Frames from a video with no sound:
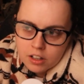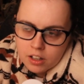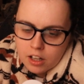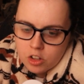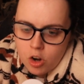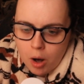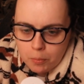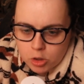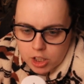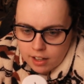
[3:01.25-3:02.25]
not
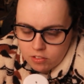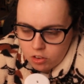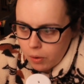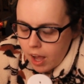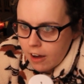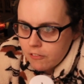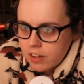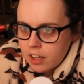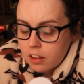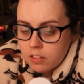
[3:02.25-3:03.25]
much added to it. I
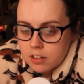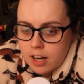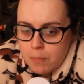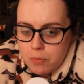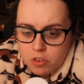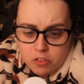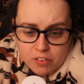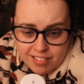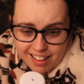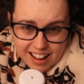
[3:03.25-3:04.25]
think the Deb stuff is
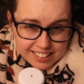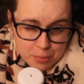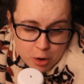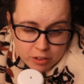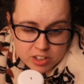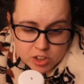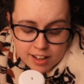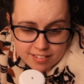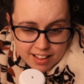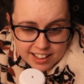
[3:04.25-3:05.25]
slightly more
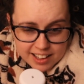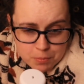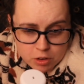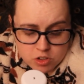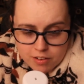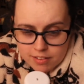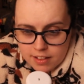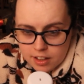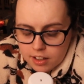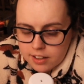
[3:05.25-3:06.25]
interesting
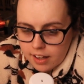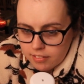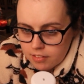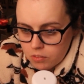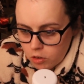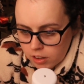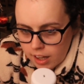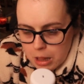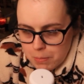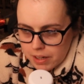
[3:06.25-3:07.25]
than the Dexter storyline
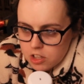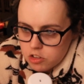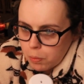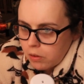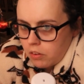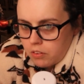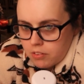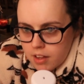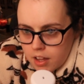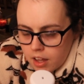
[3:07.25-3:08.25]
at the minute, just because
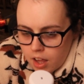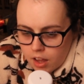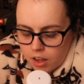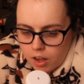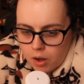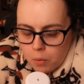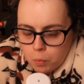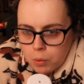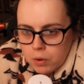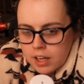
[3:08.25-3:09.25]
we
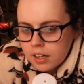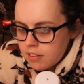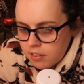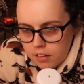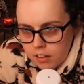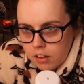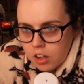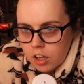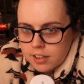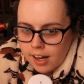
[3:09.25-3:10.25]
were hinted to
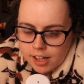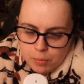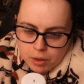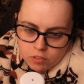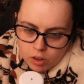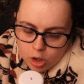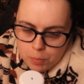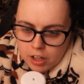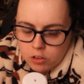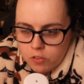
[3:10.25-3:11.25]
her dynamic growing up, and
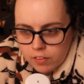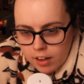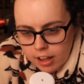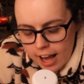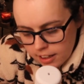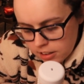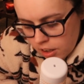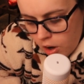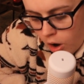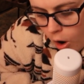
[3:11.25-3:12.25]
I do think that'll add
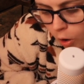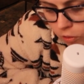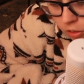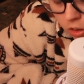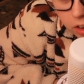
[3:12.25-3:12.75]
overall of